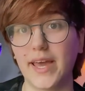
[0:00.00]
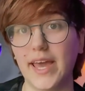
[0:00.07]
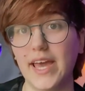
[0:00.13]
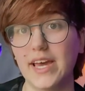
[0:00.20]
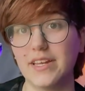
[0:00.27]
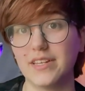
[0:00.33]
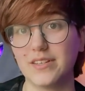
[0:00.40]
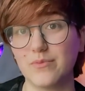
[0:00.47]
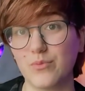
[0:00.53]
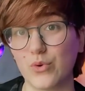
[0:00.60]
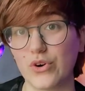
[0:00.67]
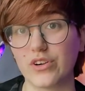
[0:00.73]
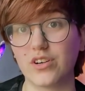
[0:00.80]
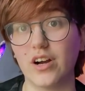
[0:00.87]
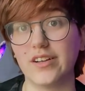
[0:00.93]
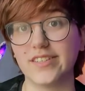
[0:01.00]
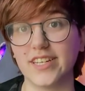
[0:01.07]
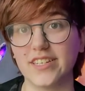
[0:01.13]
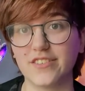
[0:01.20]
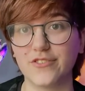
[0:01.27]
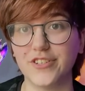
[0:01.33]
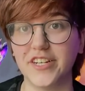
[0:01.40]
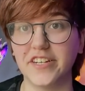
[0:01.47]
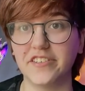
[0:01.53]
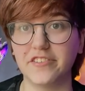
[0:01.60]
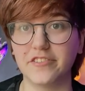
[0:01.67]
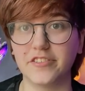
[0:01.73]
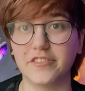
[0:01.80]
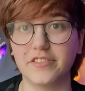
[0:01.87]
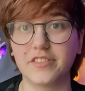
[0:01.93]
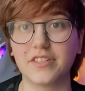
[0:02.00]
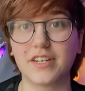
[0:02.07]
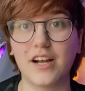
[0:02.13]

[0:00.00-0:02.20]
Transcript: and more content creators